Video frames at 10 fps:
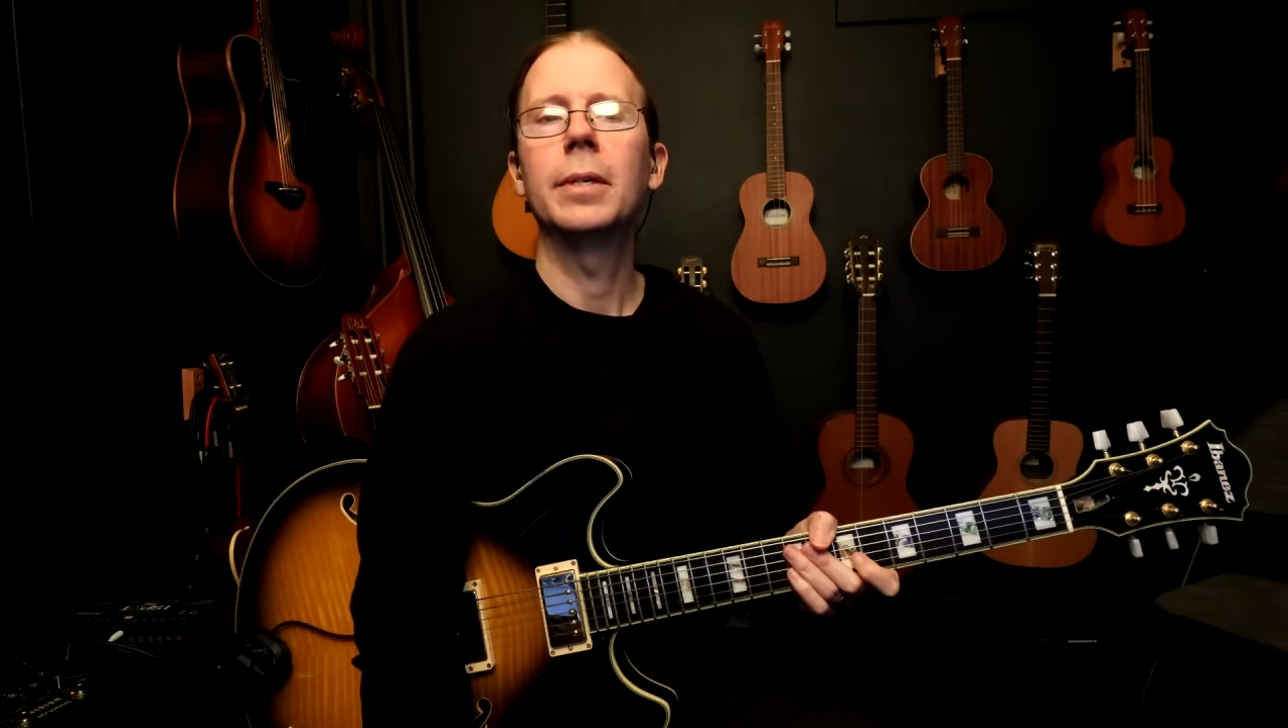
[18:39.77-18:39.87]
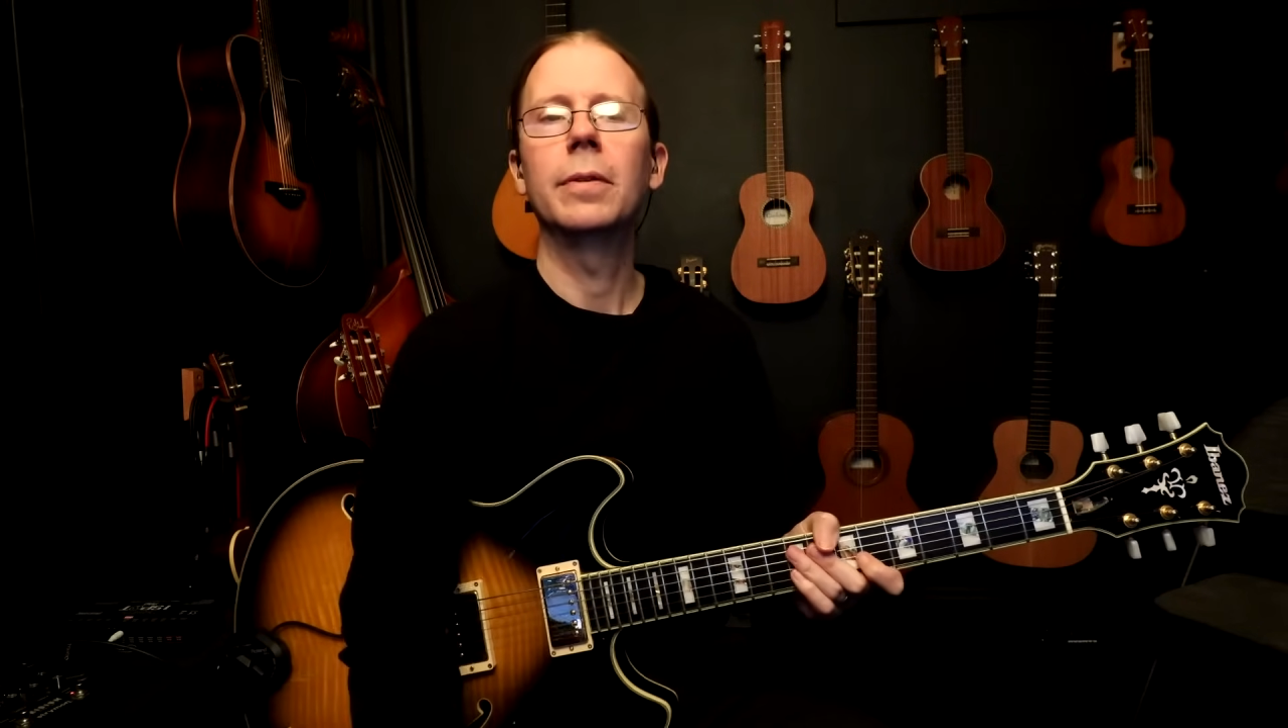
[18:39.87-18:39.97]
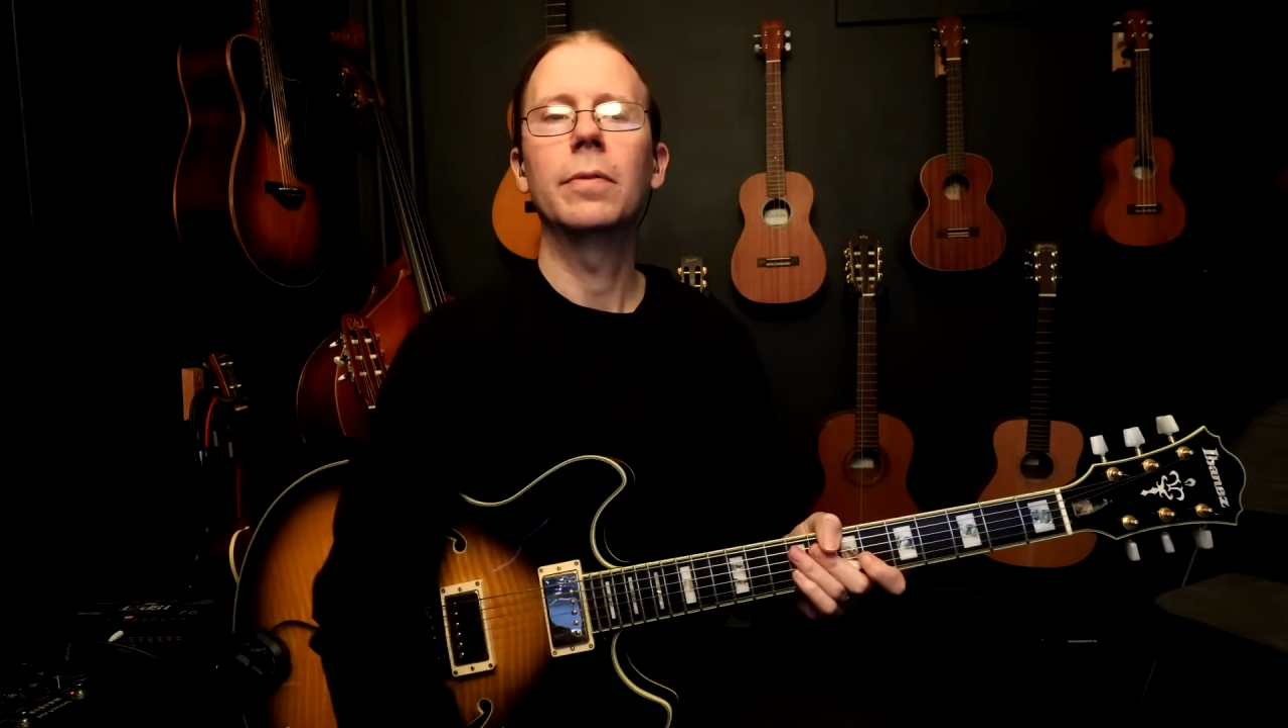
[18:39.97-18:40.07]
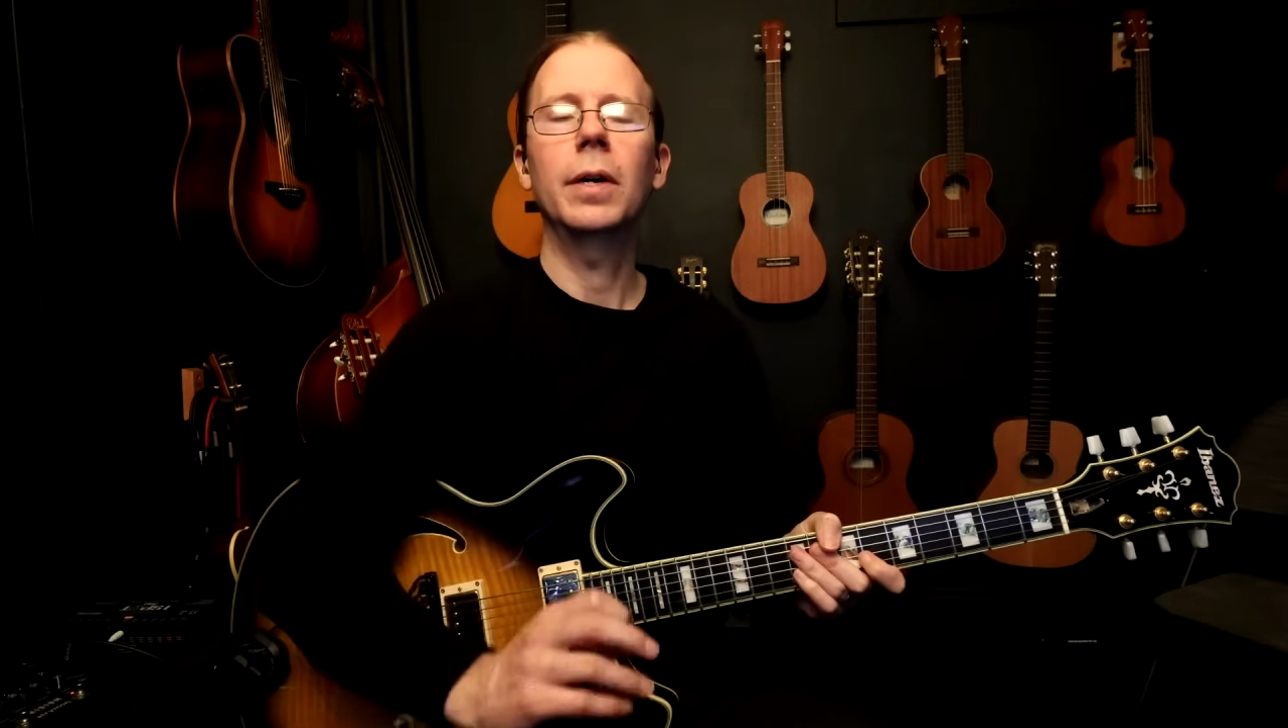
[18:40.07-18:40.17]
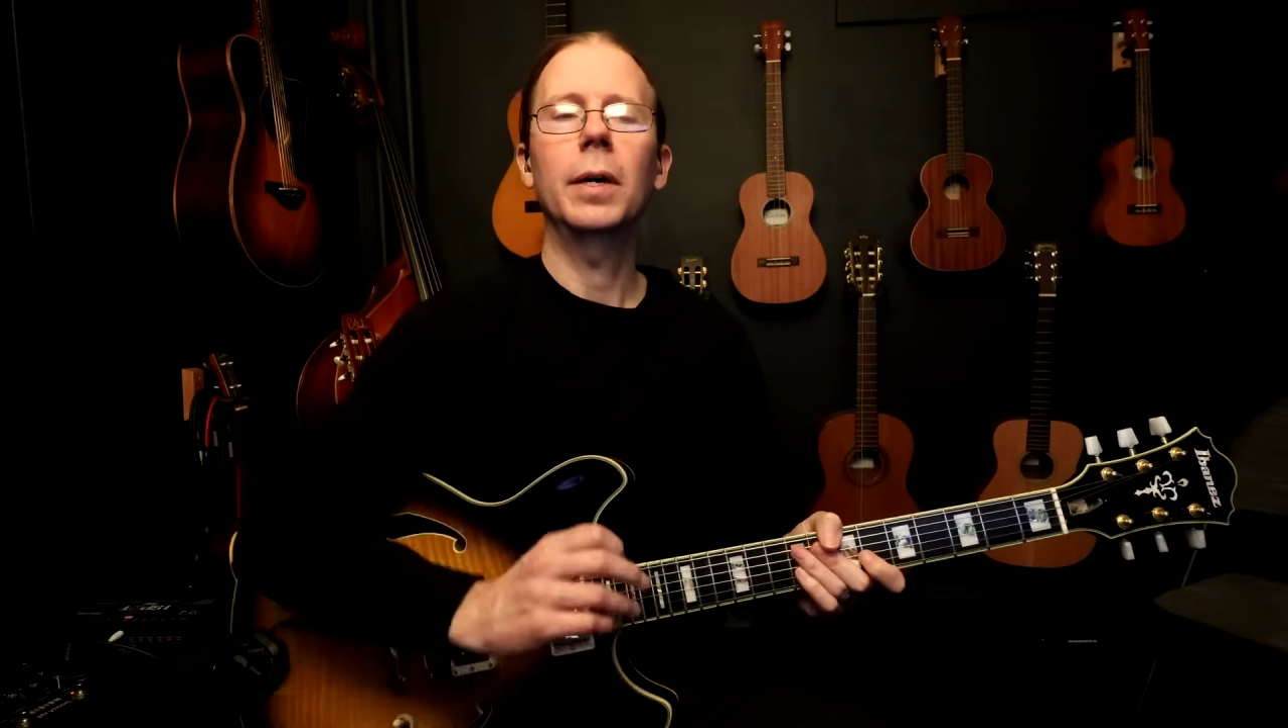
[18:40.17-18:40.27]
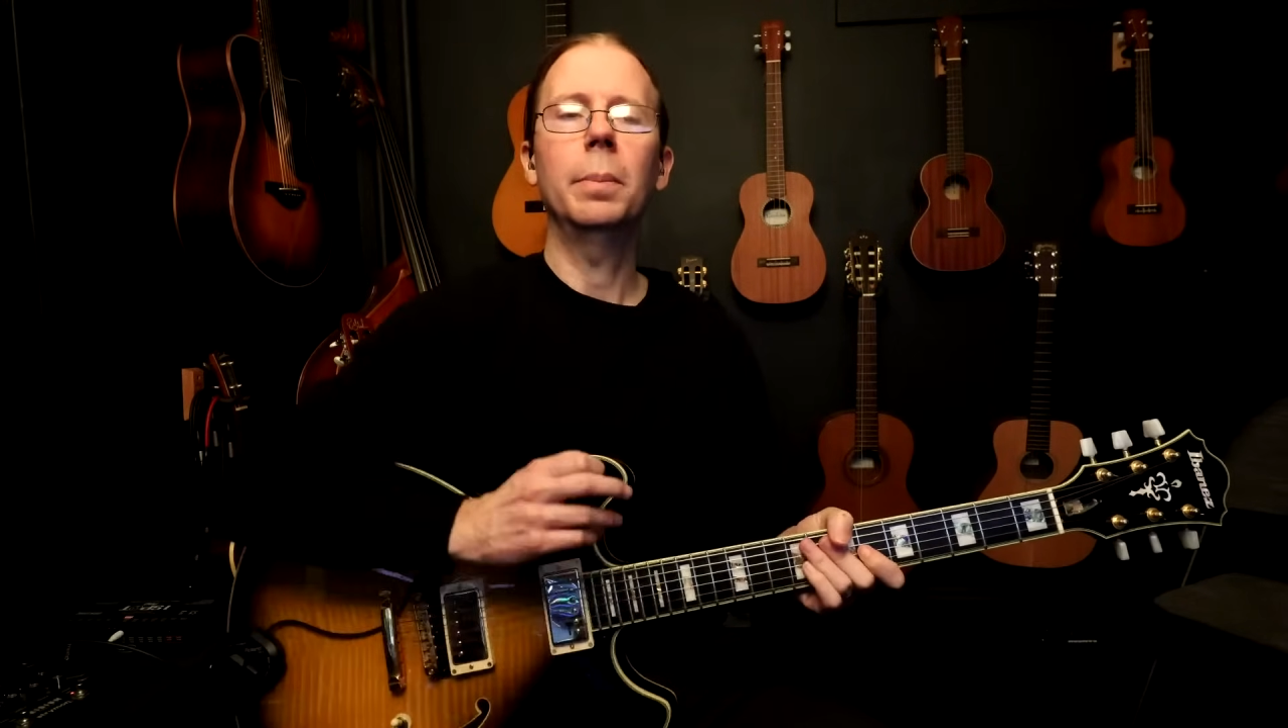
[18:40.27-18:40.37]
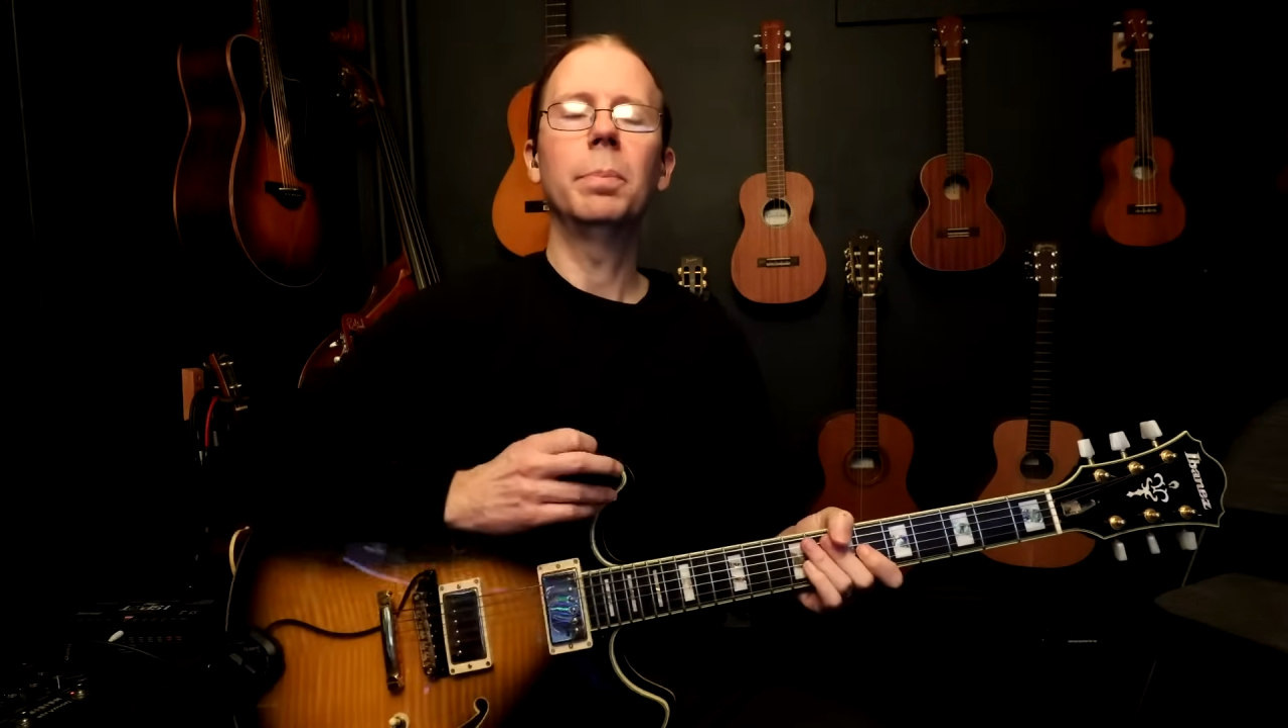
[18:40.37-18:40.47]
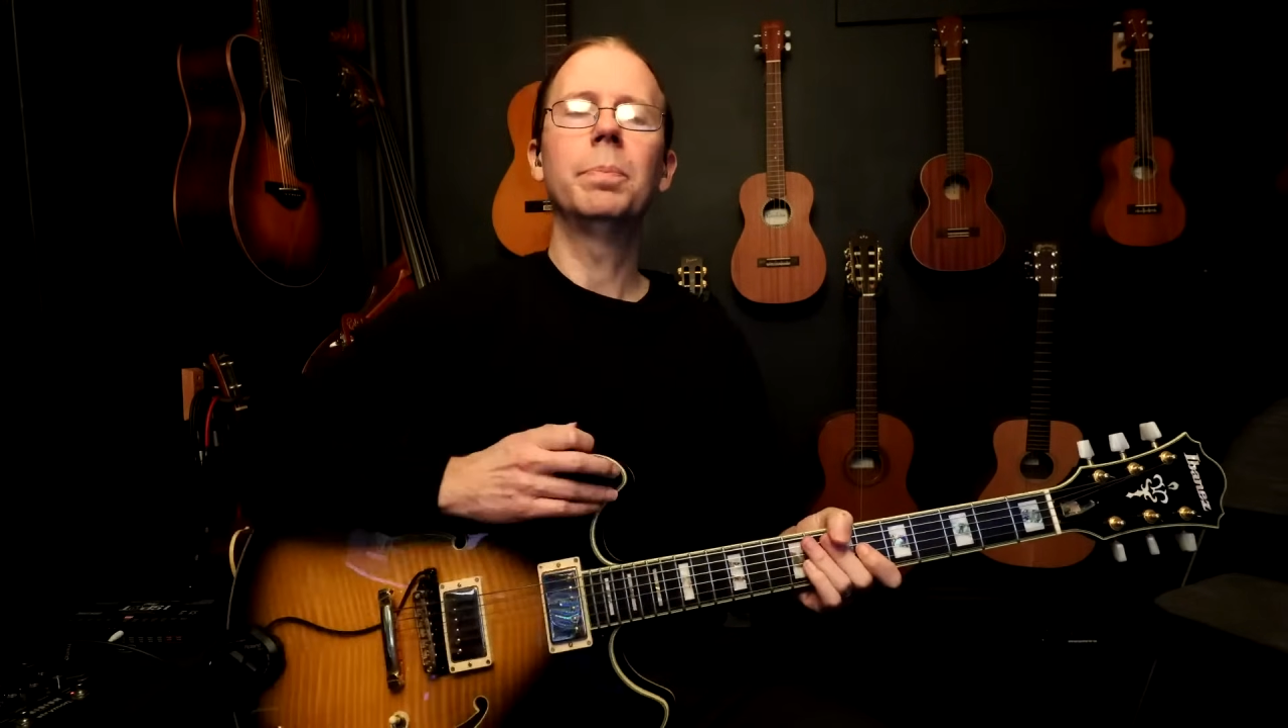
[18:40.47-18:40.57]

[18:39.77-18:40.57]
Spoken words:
of